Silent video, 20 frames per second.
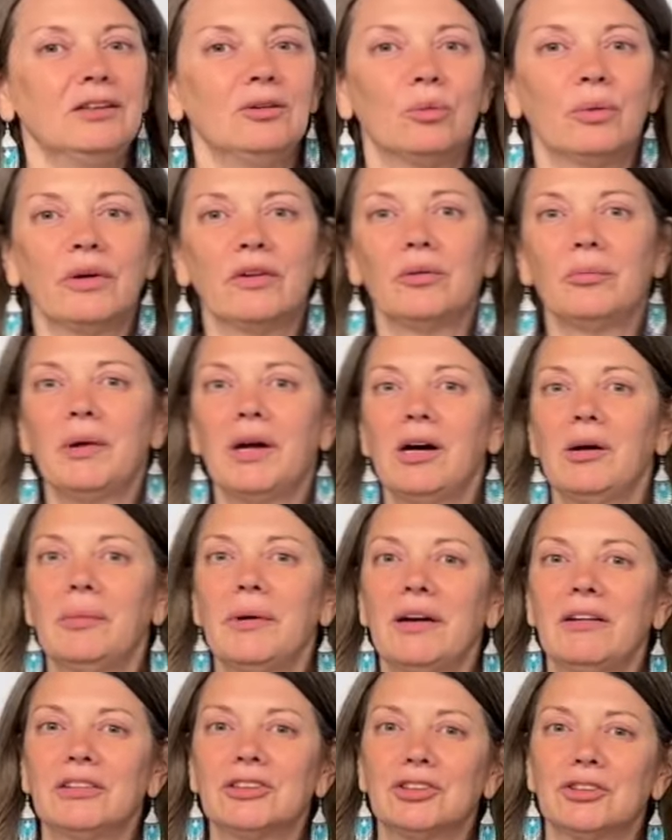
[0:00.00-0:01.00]
where the mail
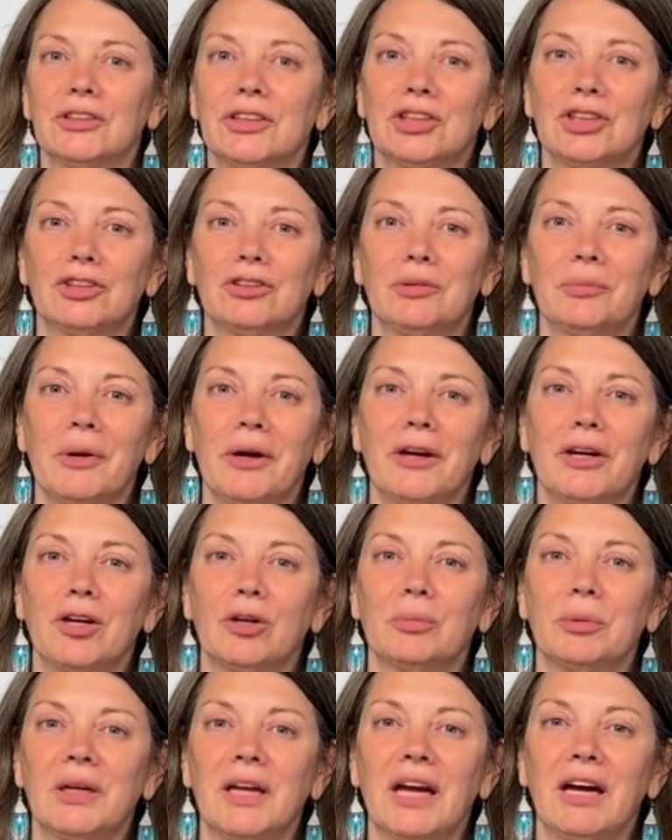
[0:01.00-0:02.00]
ballots are issued in
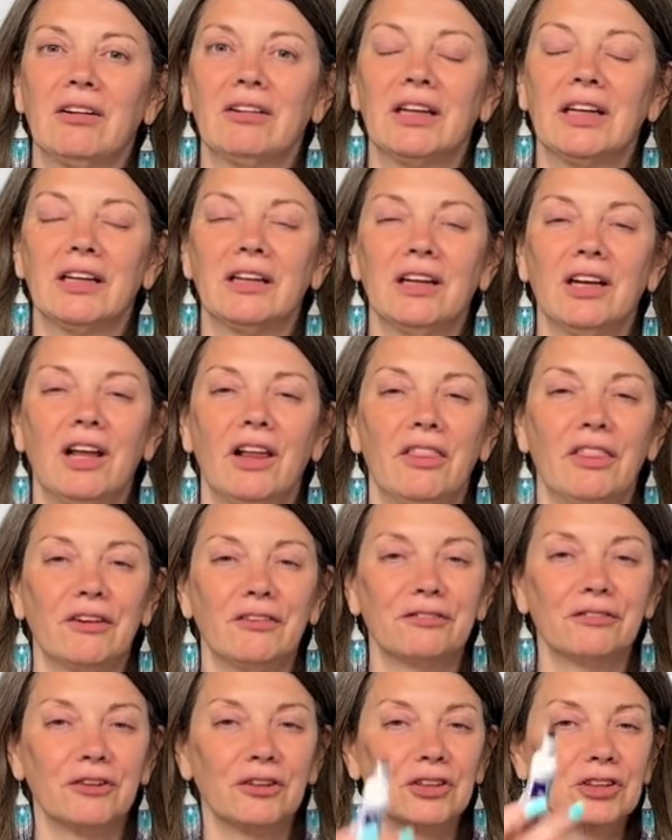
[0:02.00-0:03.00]
Maricopa County. The
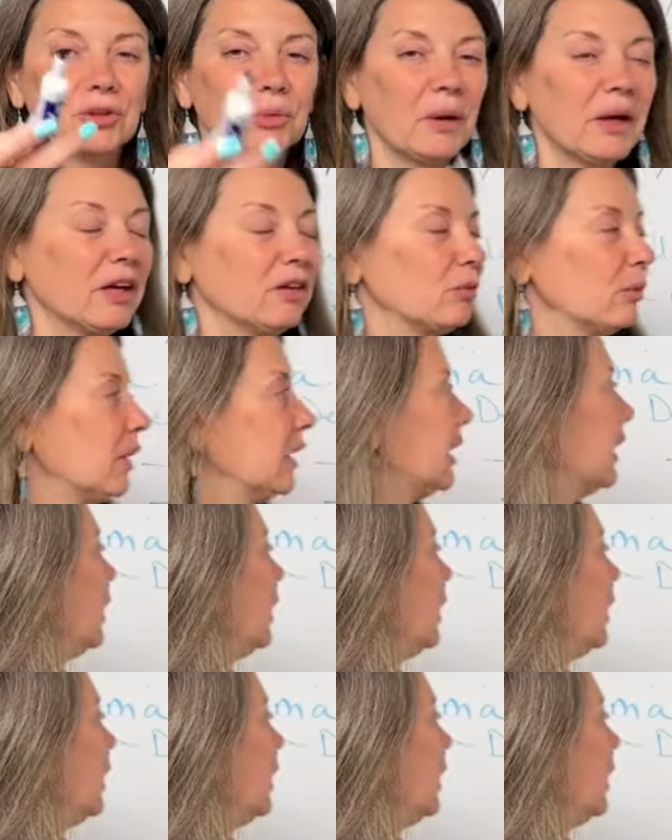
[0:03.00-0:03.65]
first wave went